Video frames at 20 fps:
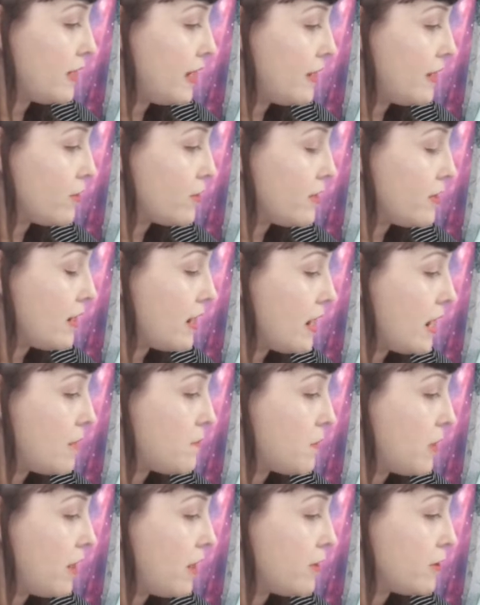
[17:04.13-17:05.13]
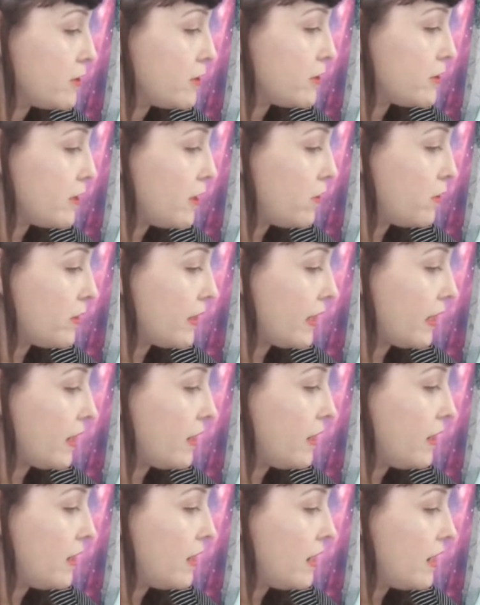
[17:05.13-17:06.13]
your time, color slowly,
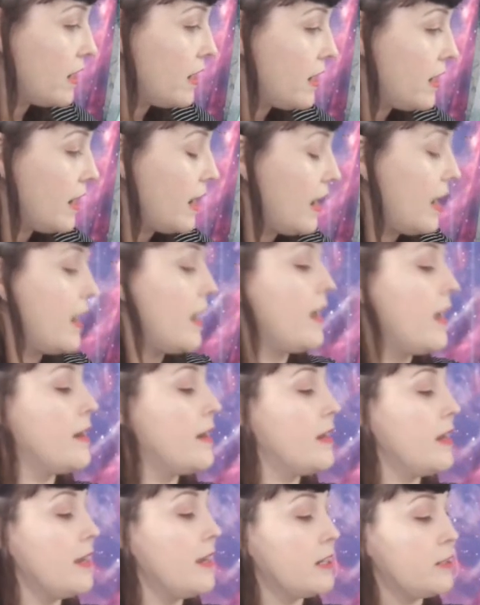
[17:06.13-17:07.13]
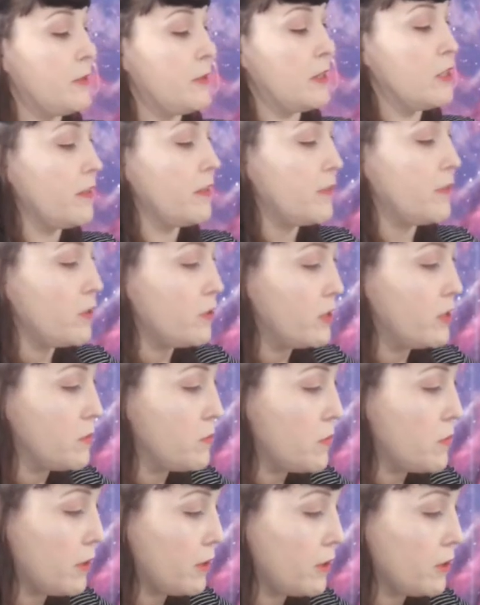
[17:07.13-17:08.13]
and especially if you're using
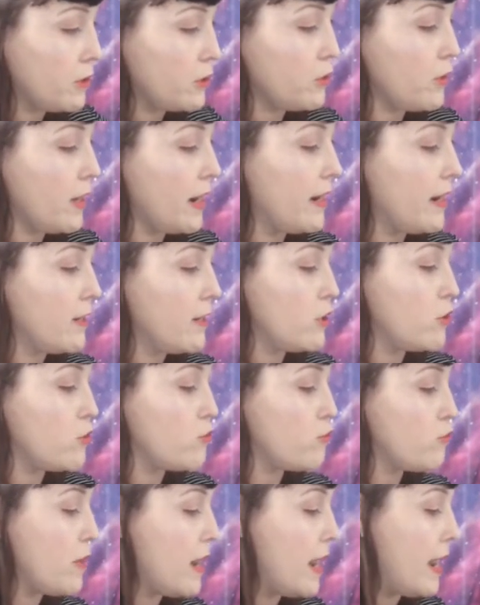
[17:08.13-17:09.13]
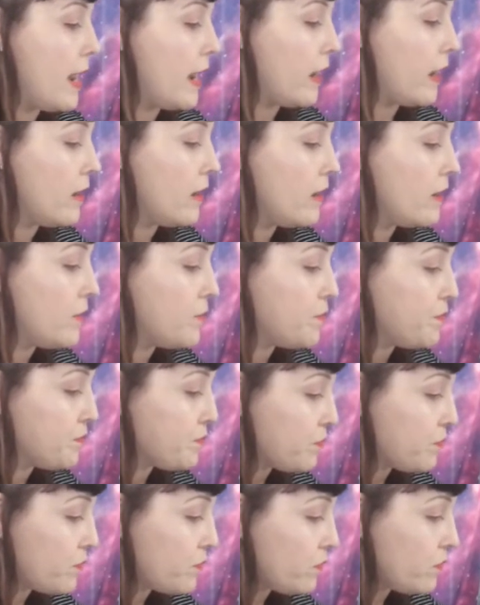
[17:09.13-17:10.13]
markers, try not to drag
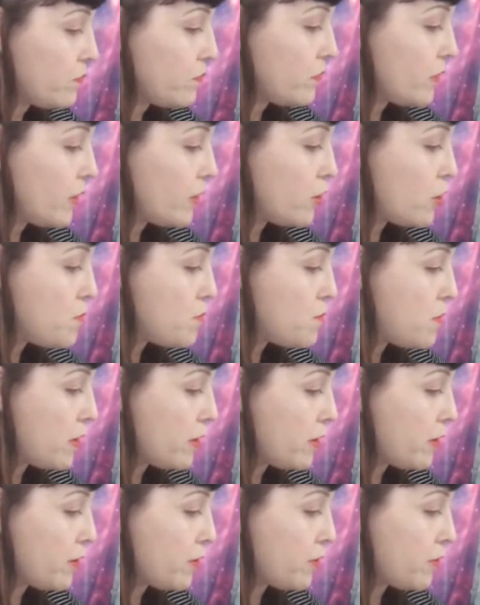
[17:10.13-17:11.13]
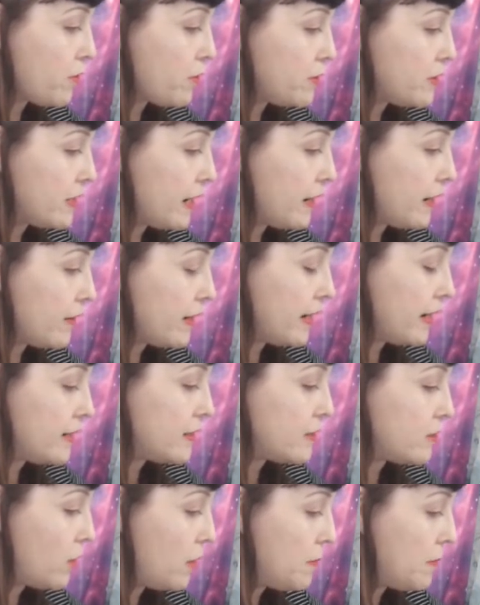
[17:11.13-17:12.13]
your marker through those areas.
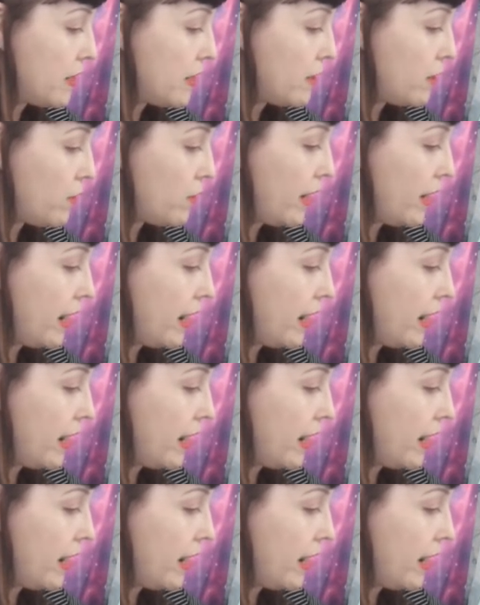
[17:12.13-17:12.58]
So I'm going to go ahead